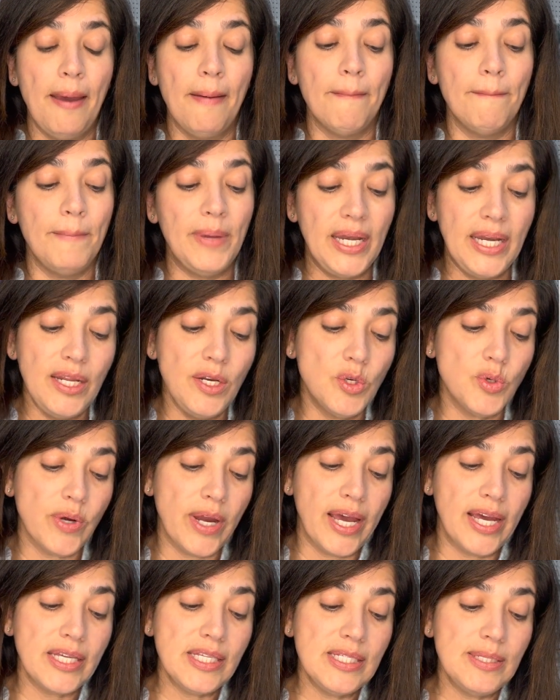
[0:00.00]
mini
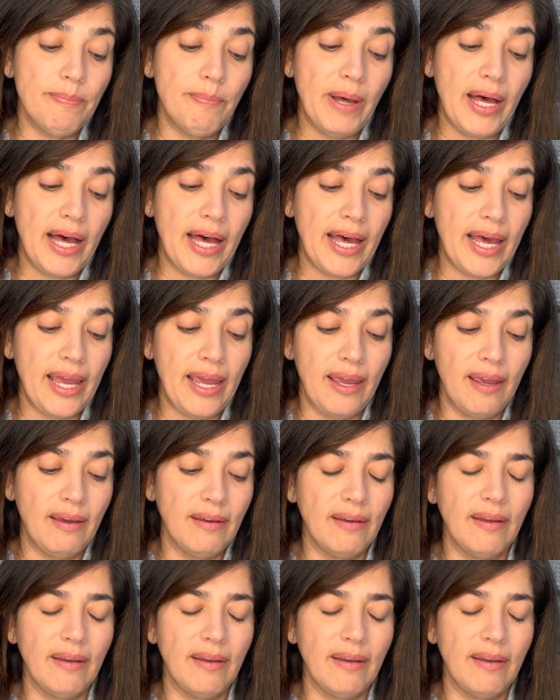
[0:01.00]
dress by,